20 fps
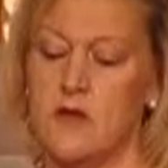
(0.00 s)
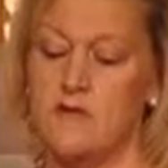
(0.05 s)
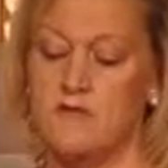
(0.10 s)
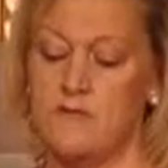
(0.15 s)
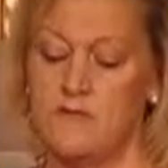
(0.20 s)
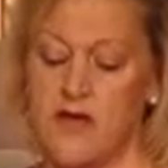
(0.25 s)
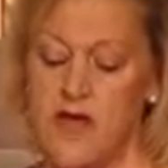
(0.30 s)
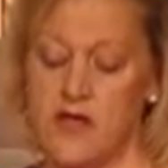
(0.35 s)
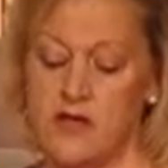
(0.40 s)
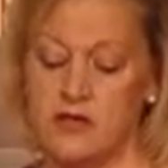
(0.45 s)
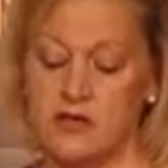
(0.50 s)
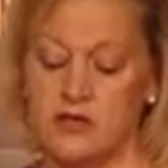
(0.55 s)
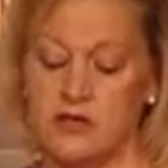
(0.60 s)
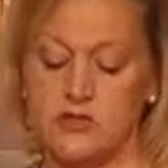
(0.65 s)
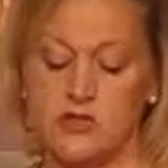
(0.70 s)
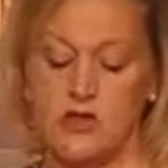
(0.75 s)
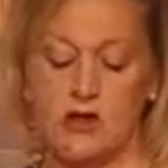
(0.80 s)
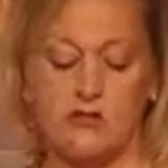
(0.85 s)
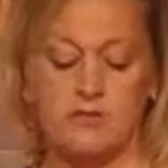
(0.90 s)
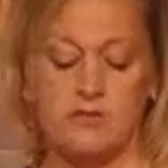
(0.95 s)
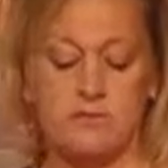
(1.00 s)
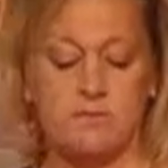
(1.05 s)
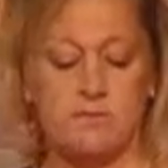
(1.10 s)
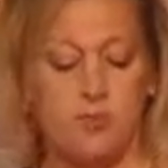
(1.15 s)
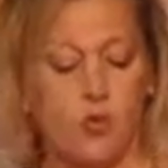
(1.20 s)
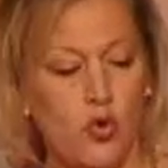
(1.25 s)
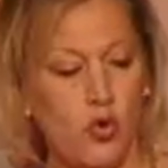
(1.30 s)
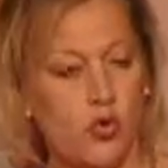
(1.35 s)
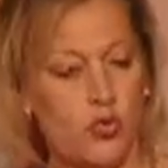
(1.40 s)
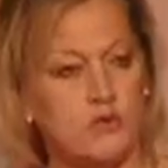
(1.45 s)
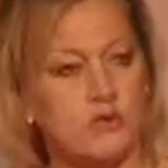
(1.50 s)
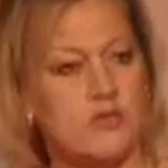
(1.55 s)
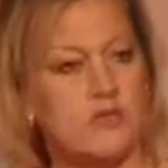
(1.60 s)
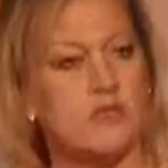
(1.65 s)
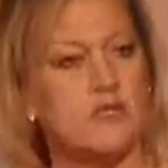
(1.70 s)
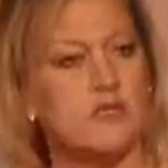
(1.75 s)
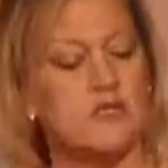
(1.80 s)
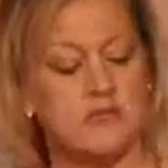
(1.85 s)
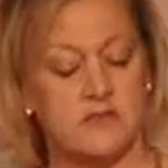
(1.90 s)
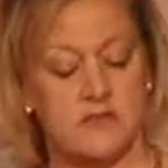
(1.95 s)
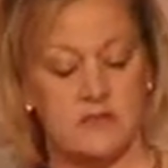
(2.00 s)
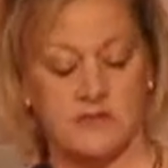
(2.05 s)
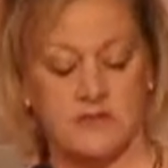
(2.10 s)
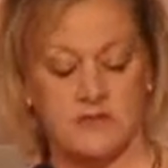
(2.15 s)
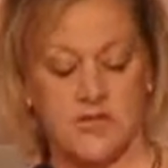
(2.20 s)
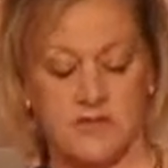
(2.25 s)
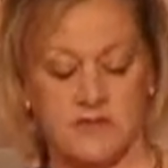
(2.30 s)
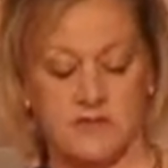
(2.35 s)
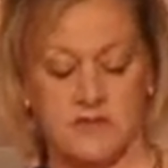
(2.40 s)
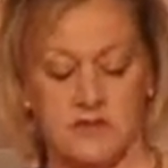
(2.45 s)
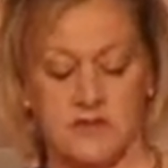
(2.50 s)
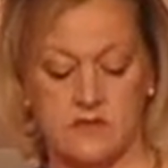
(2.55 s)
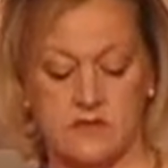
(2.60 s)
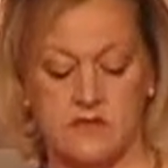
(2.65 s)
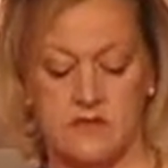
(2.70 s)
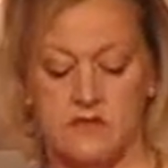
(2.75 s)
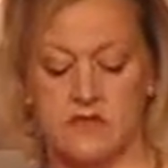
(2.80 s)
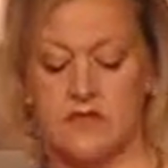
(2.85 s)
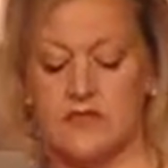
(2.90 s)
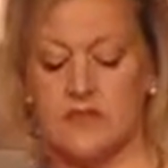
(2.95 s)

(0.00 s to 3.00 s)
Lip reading: Failures are as important as successes,